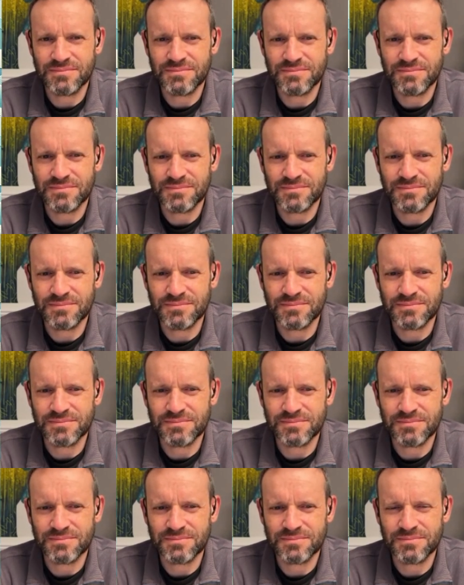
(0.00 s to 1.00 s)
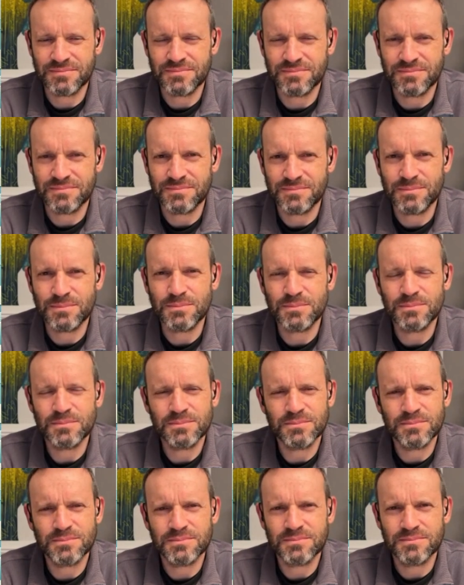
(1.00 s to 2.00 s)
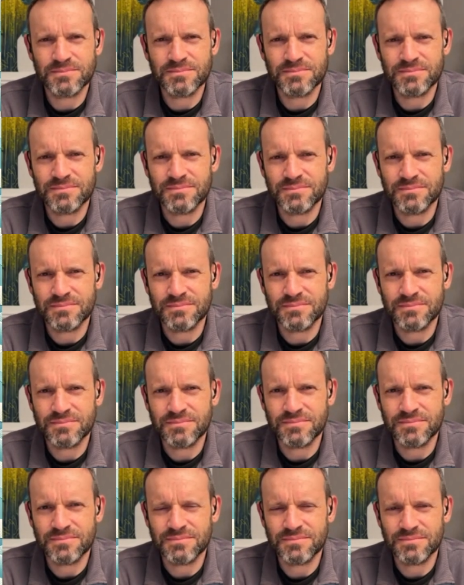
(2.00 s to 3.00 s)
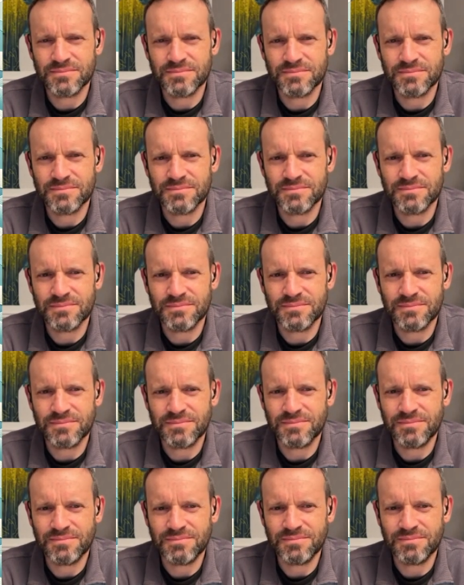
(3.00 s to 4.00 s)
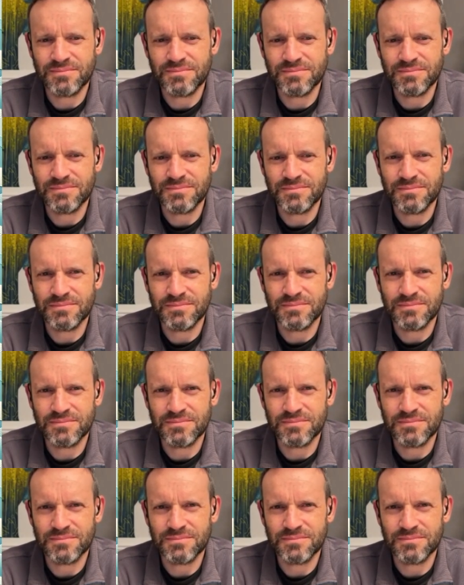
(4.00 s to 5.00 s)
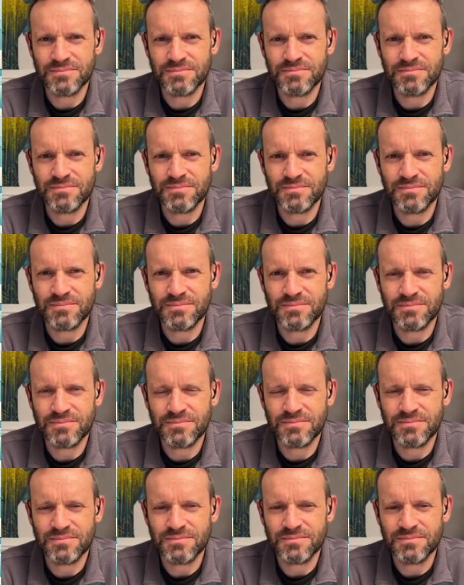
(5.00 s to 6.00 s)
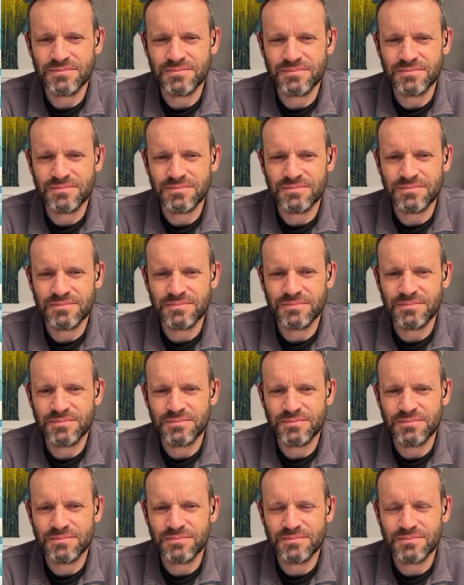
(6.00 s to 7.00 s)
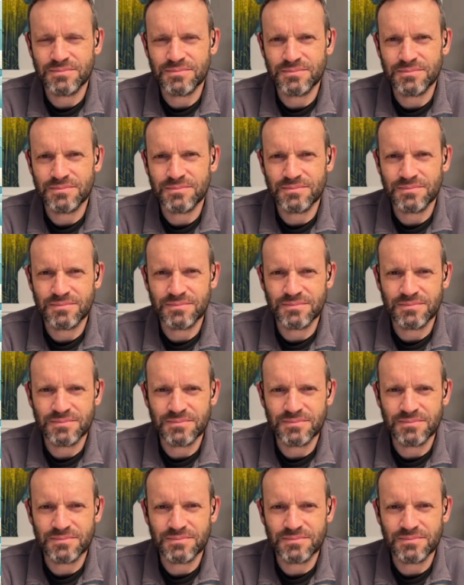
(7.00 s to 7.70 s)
This person isn't speaking.